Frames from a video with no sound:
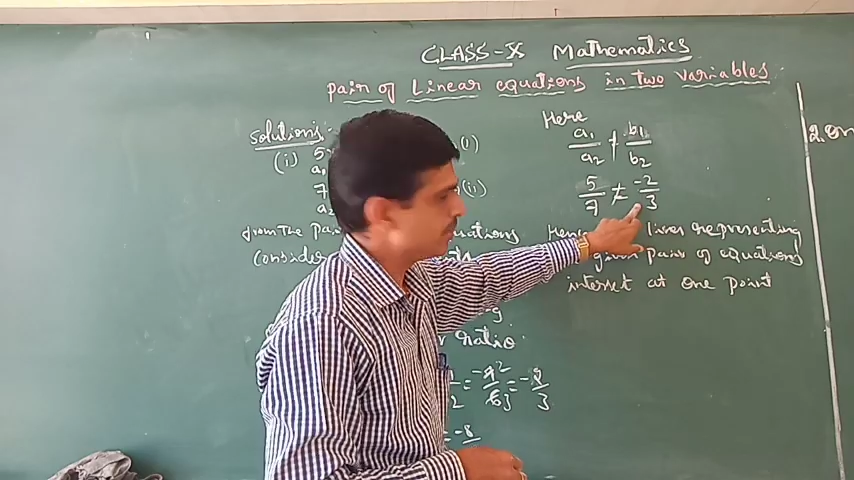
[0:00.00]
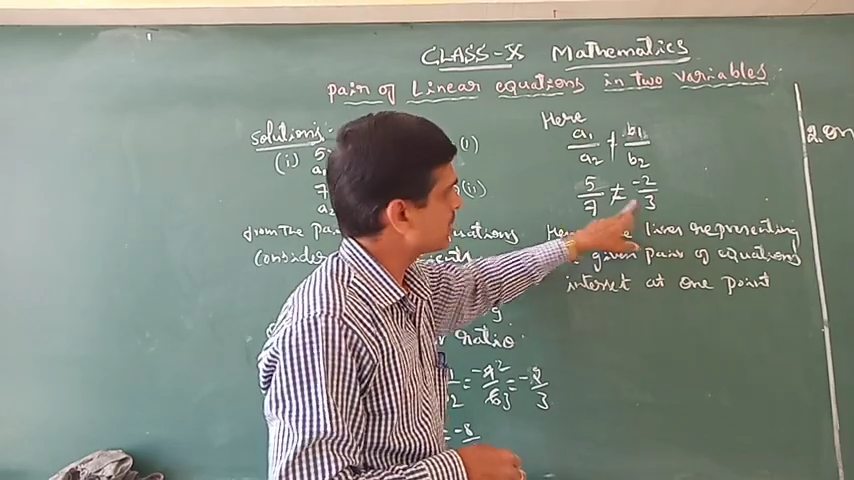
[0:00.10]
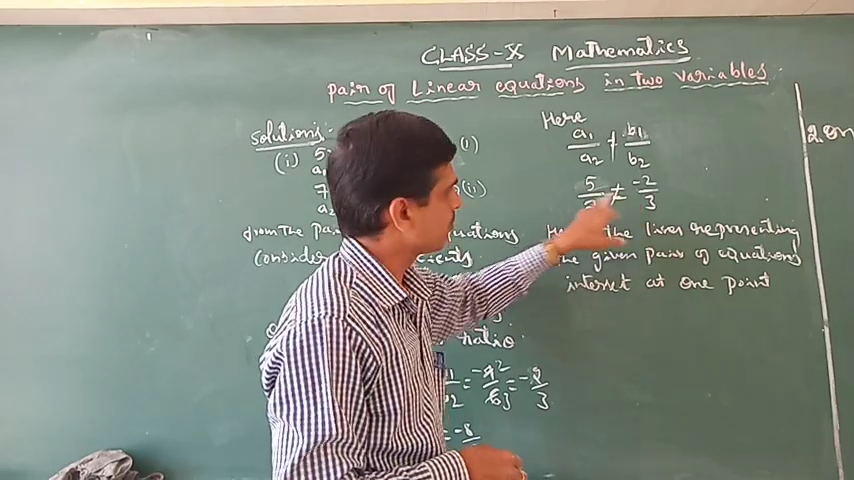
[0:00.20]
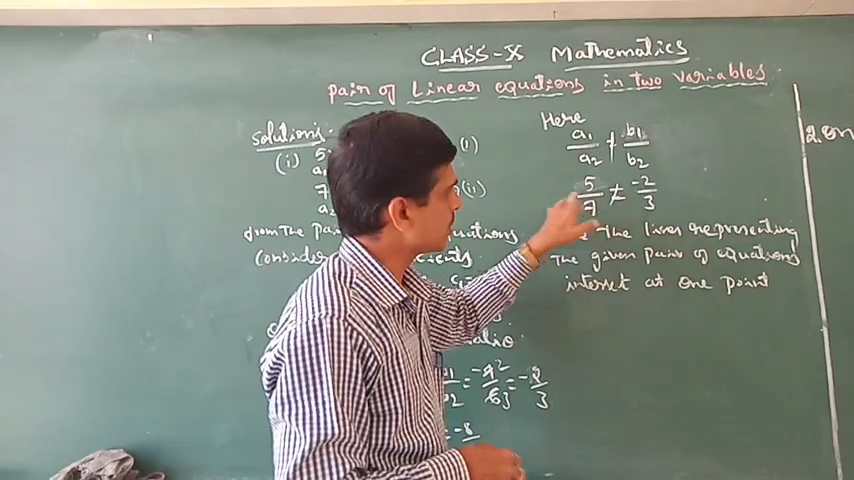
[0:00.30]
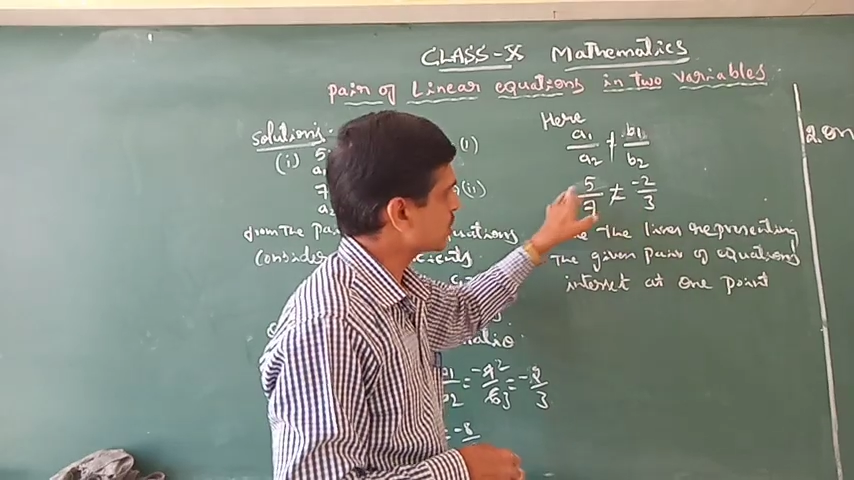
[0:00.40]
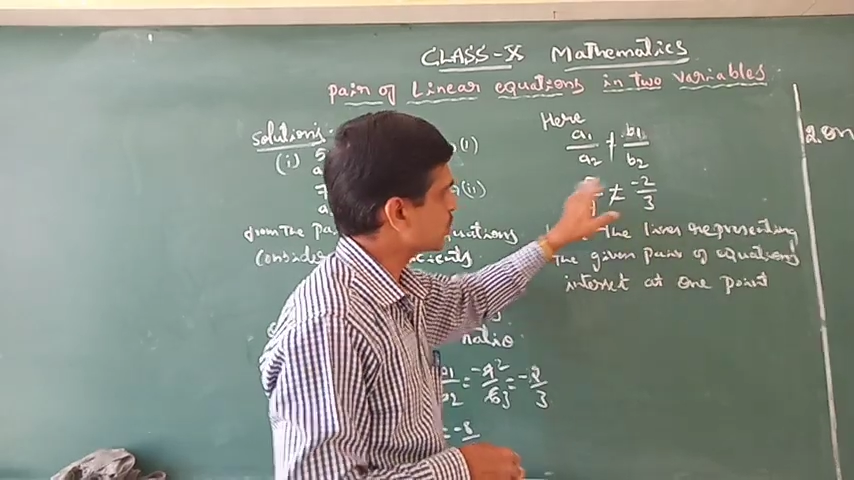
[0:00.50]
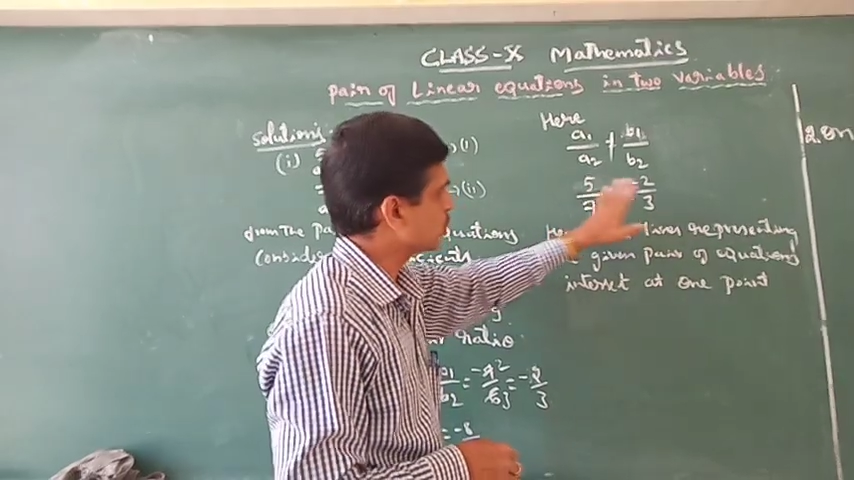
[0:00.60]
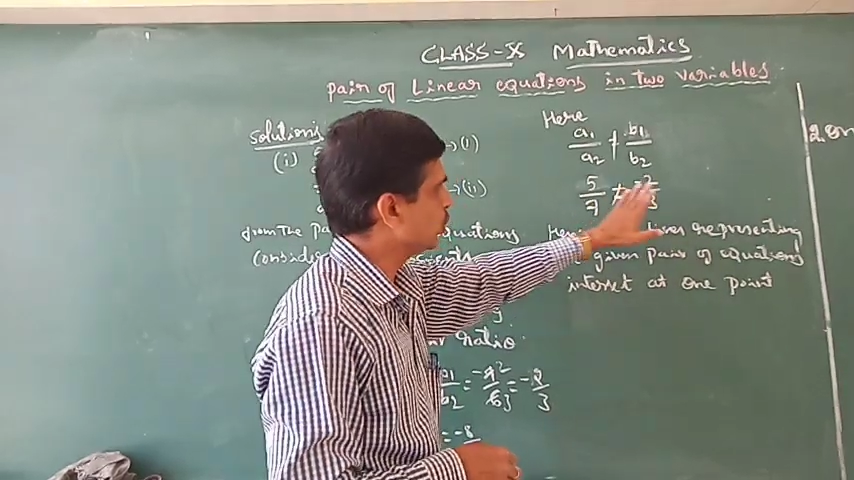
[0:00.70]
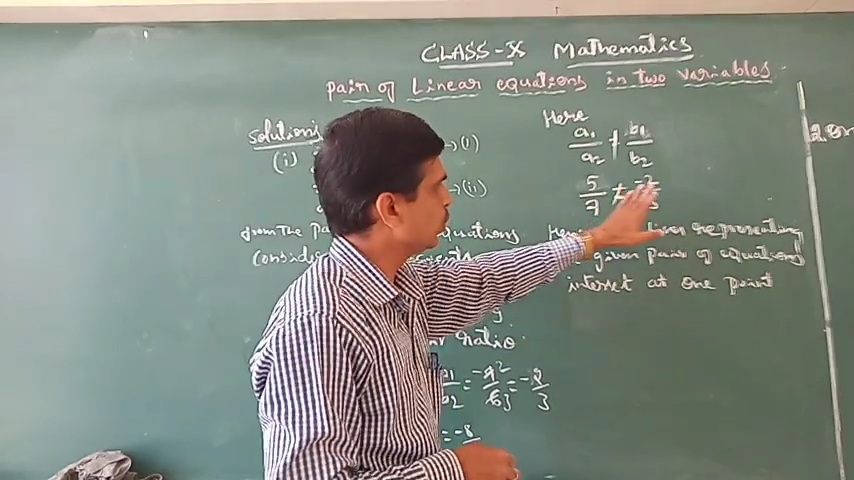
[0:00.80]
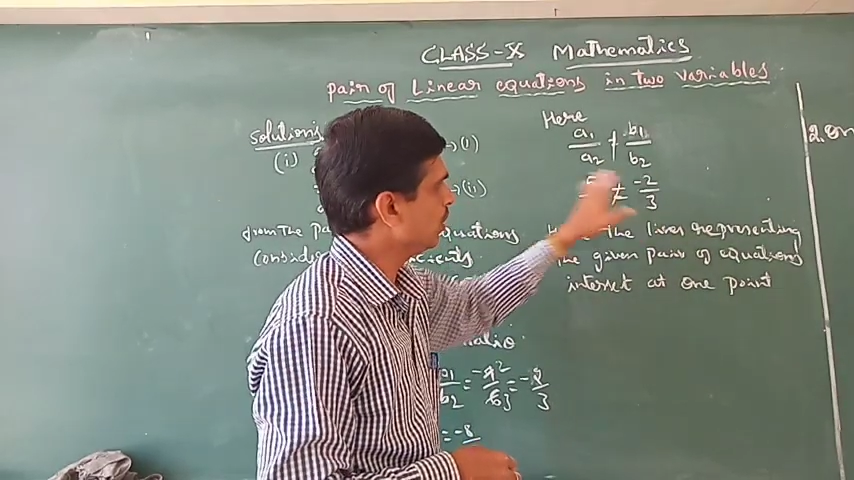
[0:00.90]
Means first
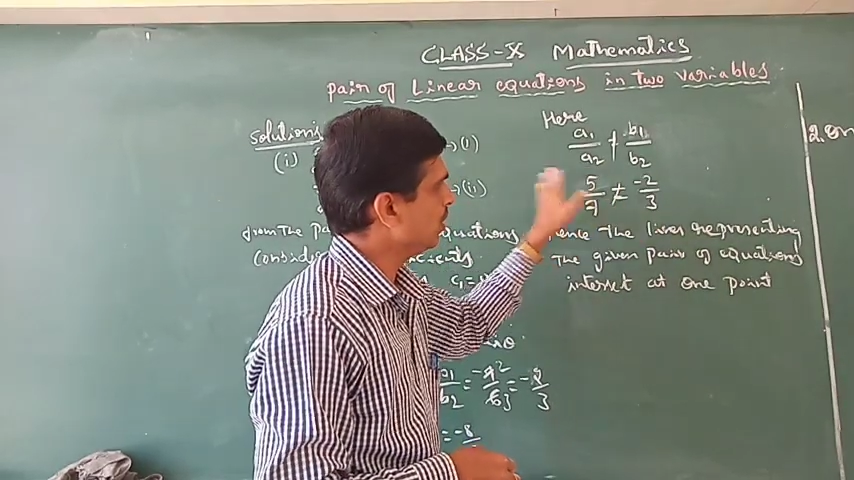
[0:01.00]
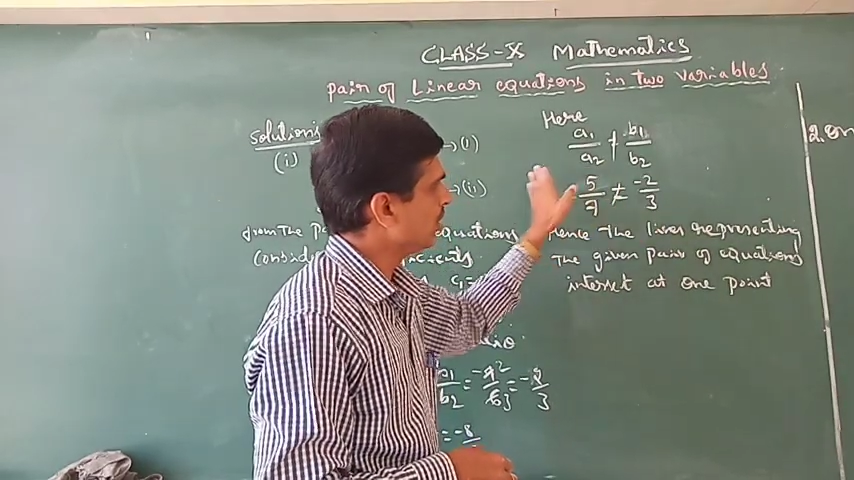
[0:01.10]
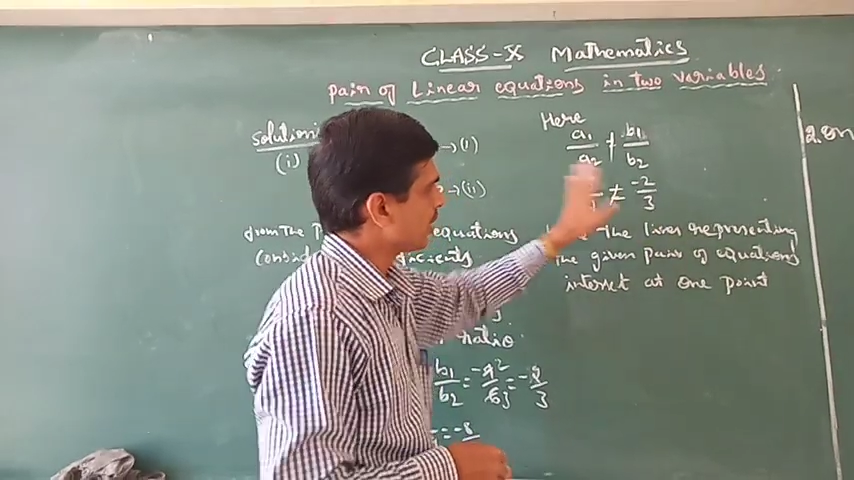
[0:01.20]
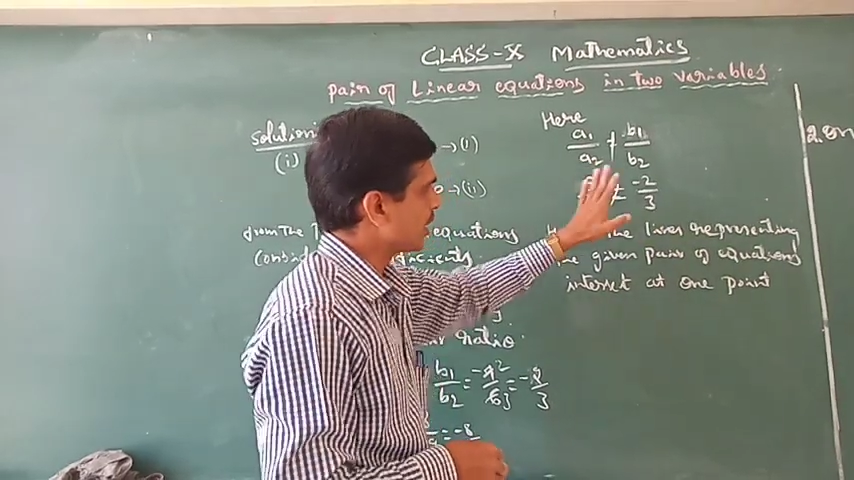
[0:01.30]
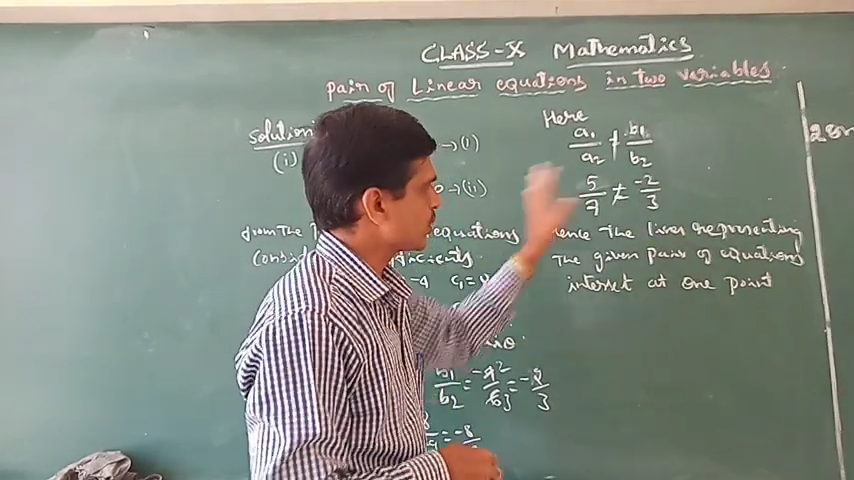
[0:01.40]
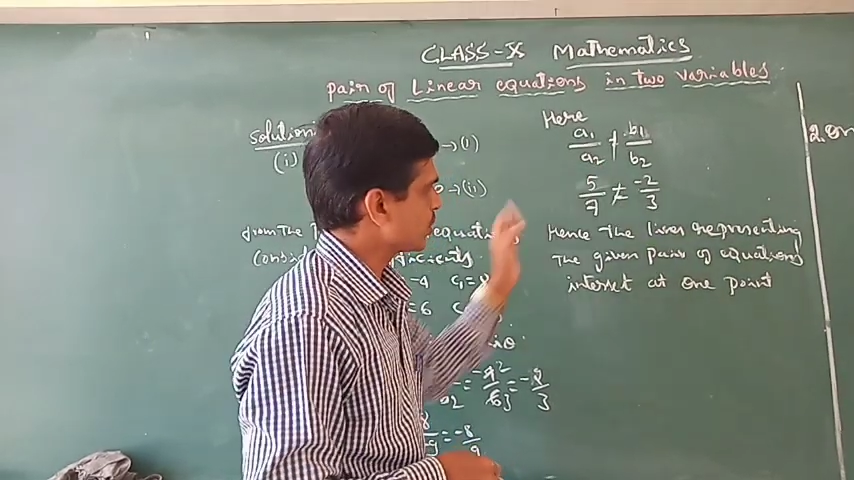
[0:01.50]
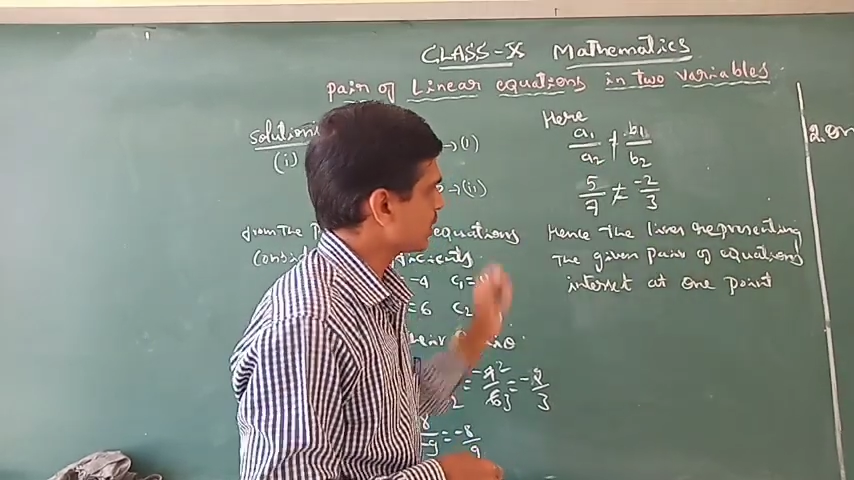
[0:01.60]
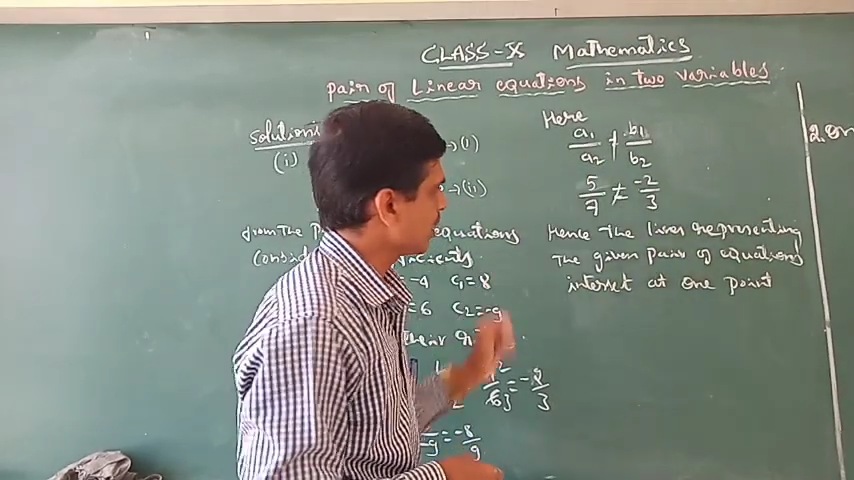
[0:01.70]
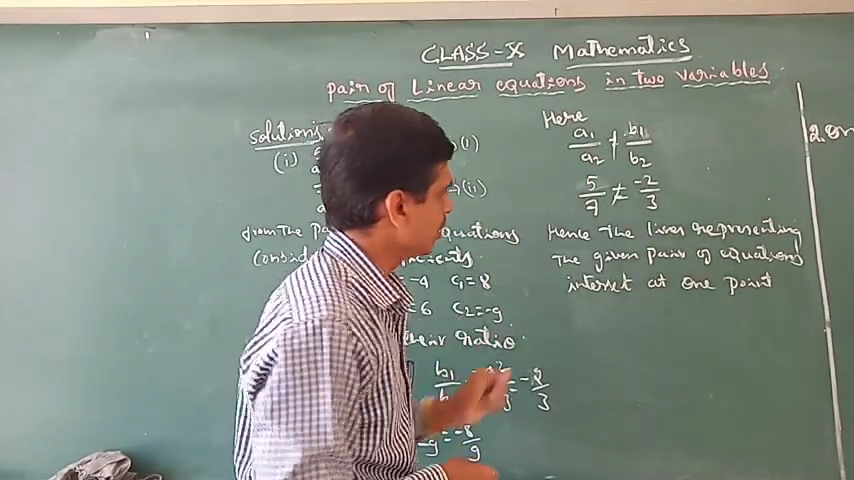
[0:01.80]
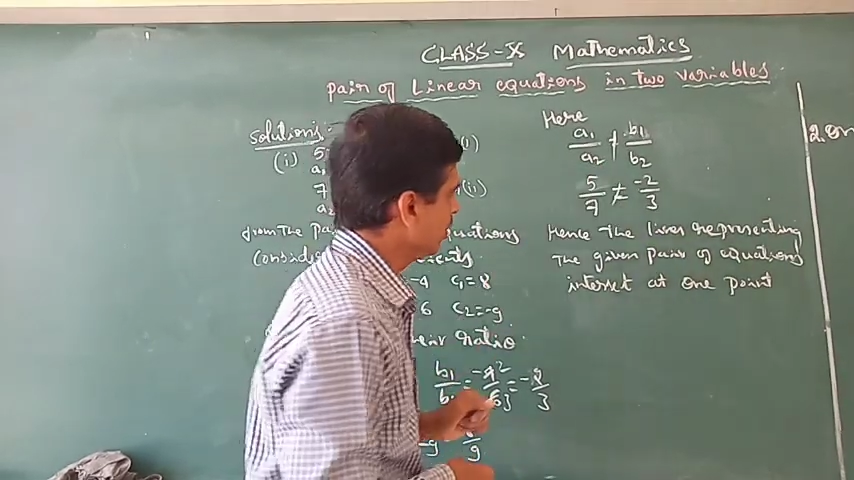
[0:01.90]
two
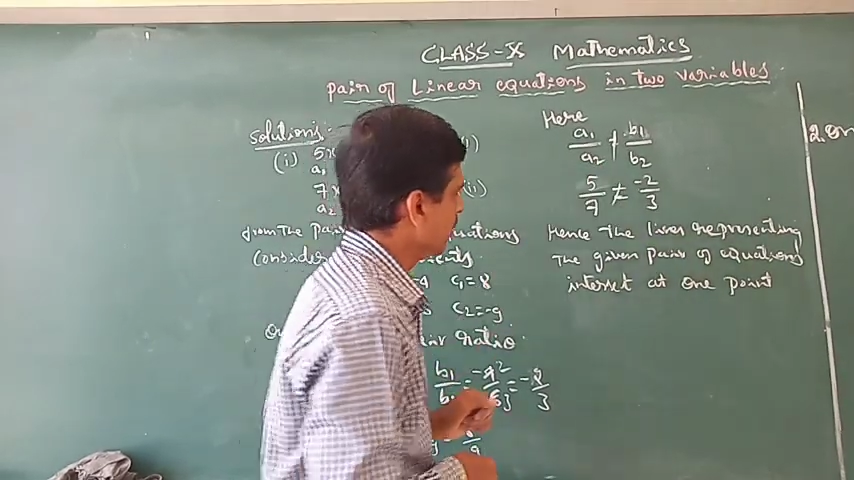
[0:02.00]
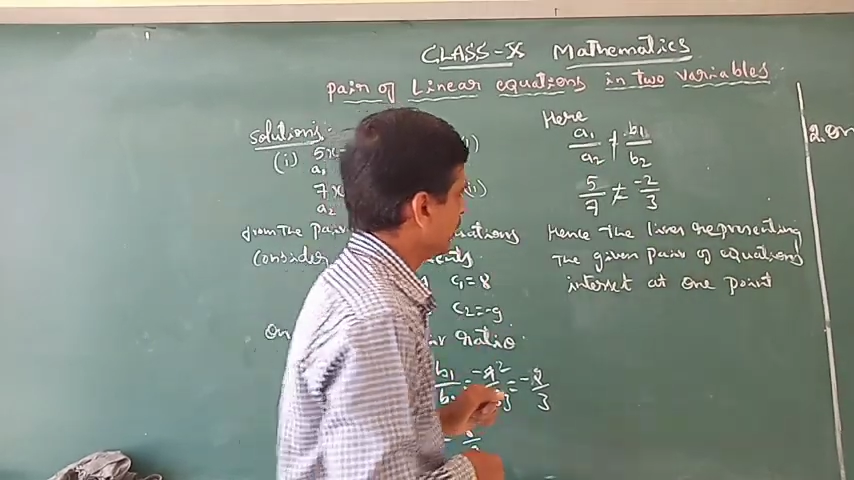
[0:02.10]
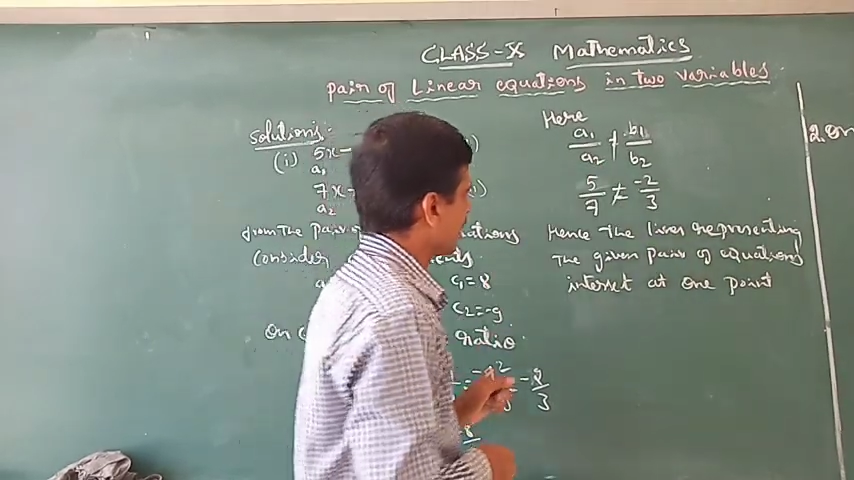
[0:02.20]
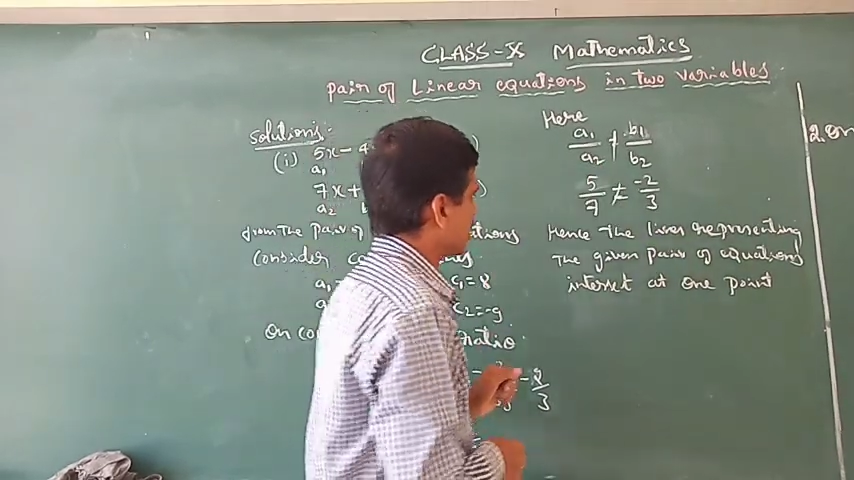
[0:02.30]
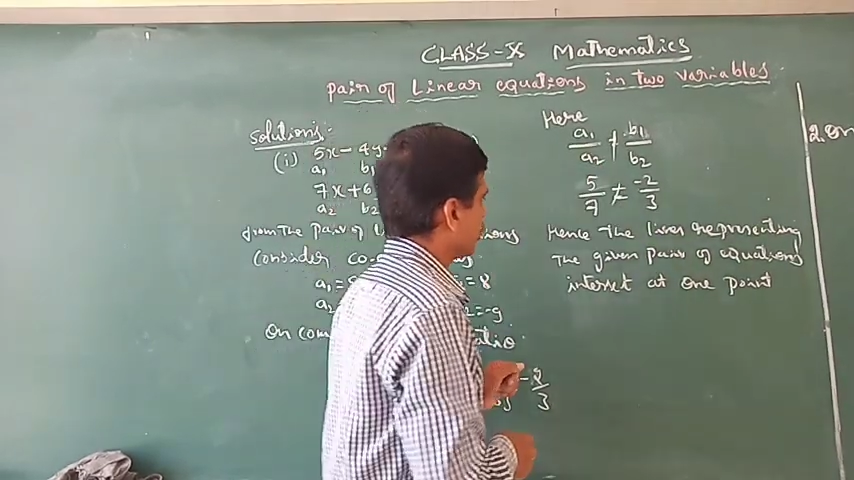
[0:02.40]
ratios are not